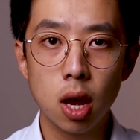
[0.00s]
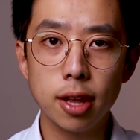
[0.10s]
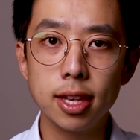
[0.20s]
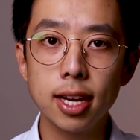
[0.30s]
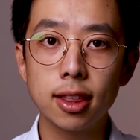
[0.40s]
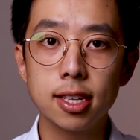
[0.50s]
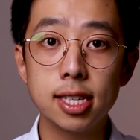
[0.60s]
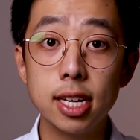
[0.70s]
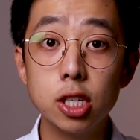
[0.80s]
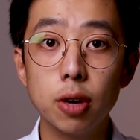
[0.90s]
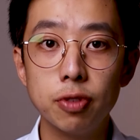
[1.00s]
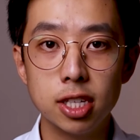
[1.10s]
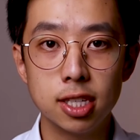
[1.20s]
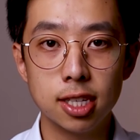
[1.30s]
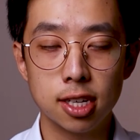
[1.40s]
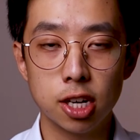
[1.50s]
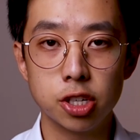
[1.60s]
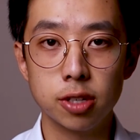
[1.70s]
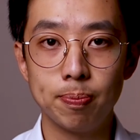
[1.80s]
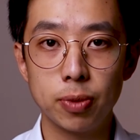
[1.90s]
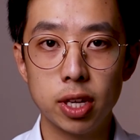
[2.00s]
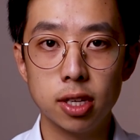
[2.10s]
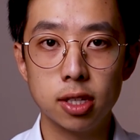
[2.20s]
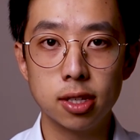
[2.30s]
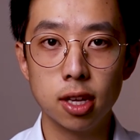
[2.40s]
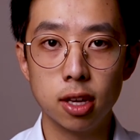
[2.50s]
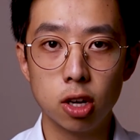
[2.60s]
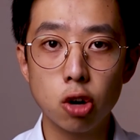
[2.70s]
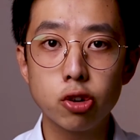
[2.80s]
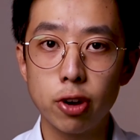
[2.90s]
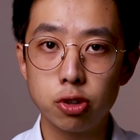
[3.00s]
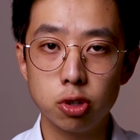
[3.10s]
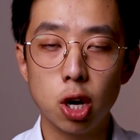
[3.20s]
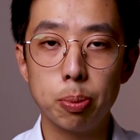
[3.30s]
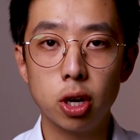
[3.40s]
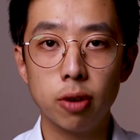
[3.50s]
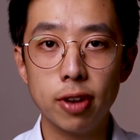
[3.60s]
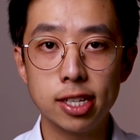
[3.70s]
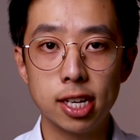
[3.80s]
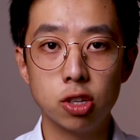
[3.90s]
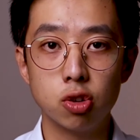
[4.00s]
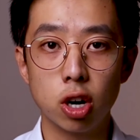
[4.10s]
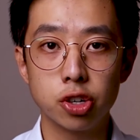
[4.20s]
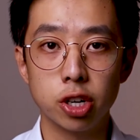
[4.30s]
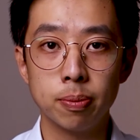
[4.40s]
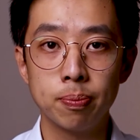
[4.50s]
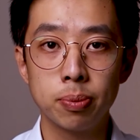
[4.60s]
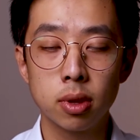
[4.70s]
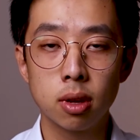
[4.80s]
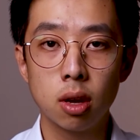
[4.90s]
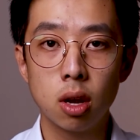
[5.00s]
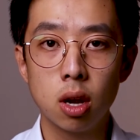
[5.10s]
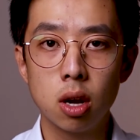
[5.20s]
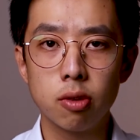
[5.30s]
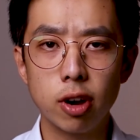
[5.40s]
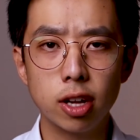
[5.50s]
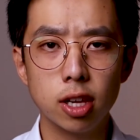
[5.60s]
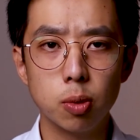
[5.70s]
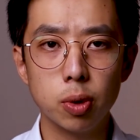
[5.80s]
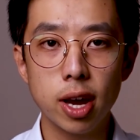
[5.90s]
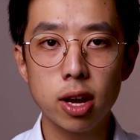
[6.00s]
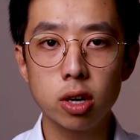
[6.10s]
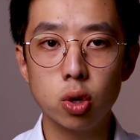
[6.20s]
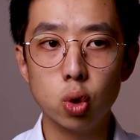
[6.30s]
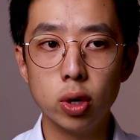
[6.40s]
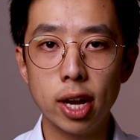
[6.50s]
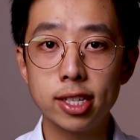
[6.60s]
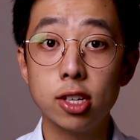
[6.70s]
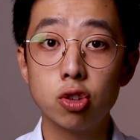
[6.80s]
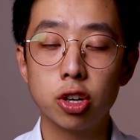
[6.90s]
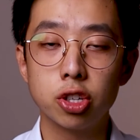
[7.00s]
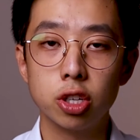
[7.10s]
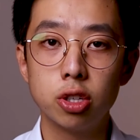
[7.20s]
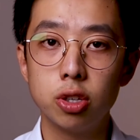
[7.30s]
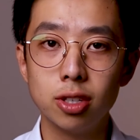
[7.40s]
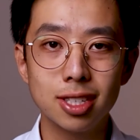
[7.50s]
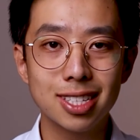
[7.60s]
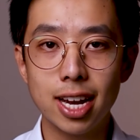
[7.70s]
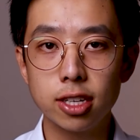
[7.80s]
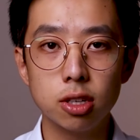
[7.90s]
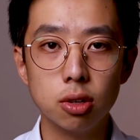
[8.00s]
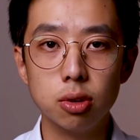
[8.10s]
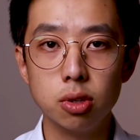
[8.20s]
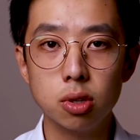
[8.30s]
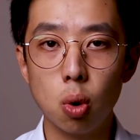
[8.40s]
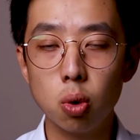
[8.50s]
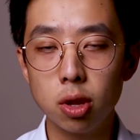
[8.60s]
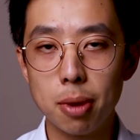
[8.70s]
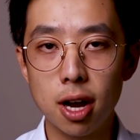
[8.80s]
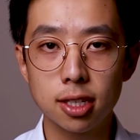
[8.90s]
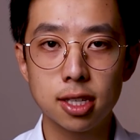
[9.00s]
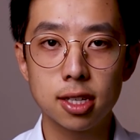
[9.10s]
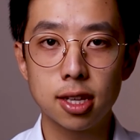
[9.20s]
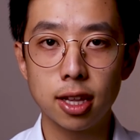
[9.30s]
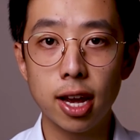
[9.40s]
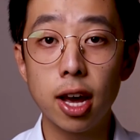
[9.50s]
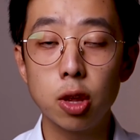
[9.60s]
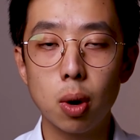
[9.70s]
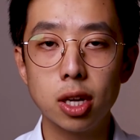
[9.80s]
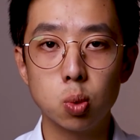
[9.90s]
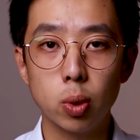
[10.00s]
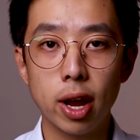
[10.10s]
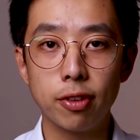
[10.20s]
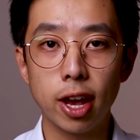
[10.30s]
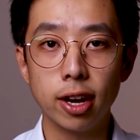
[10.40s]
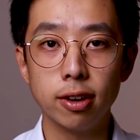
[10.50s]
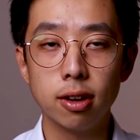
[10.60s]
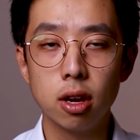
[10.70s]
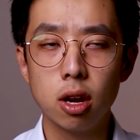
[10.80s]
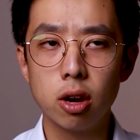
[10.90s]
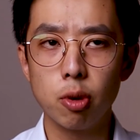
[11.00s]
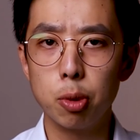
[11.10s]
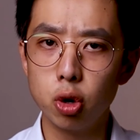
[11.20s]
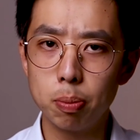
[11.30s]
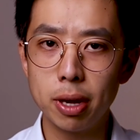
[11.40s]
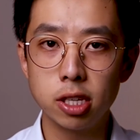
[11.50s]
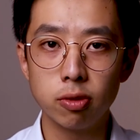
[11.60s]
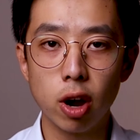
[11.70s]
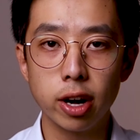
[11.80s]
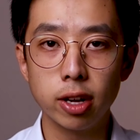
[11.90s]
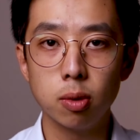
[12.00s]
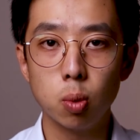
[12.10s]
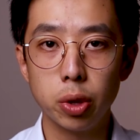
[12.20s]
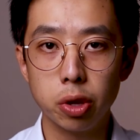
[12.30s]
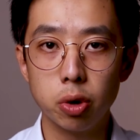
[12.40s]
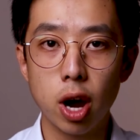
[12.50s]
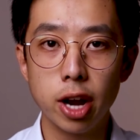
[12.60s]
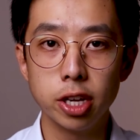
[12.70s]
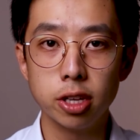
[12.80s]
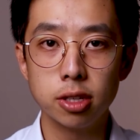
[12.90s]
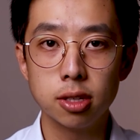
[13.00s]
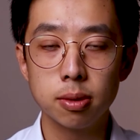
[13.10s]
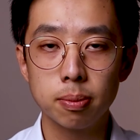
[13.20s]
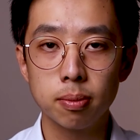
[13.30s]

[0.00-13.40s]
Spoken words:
I think at the center of this discussion is the controversial topic of essay structure. Frankly, without a good essay structure, students stand to lose all the marks that they otherwise would have gained from a good piece of writing with good ideas.